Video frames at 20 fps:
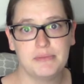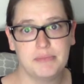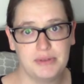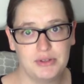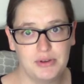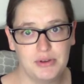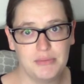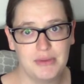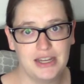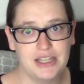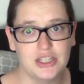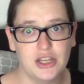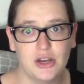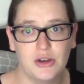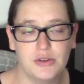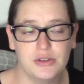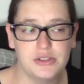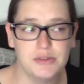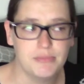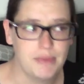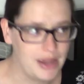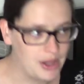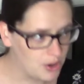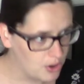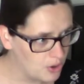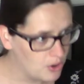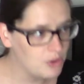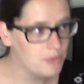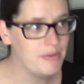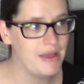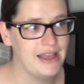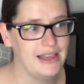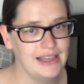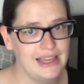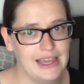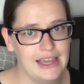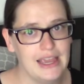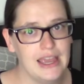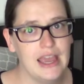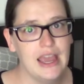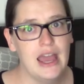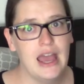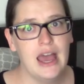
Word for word: between my toes, my whole belly,